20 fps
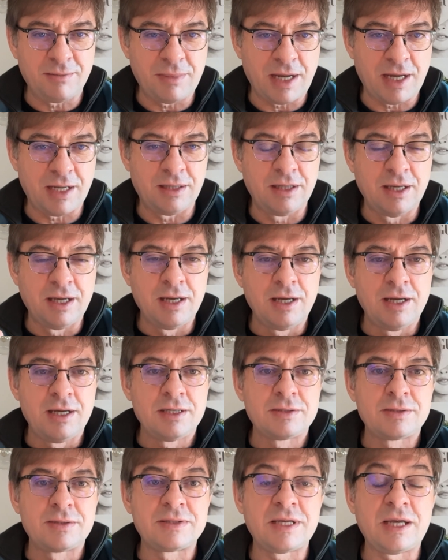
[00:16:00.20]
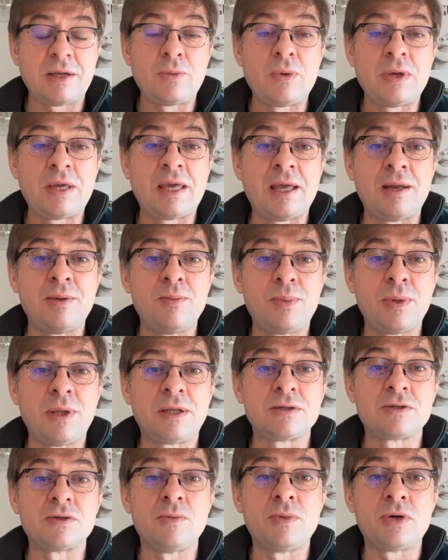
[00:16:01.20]
mind so that we can
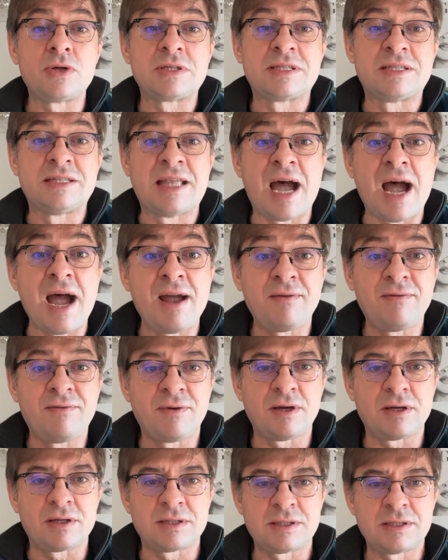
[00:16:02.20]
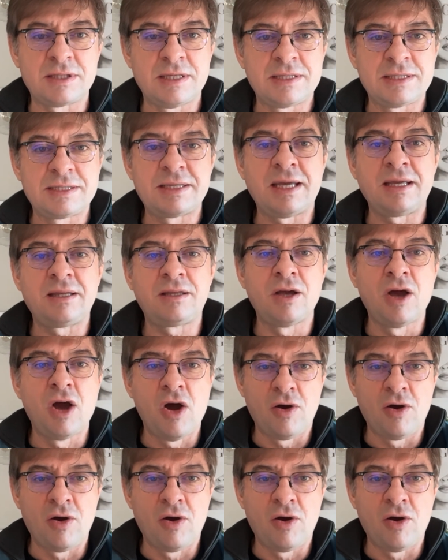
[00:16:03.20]
build the most diverse set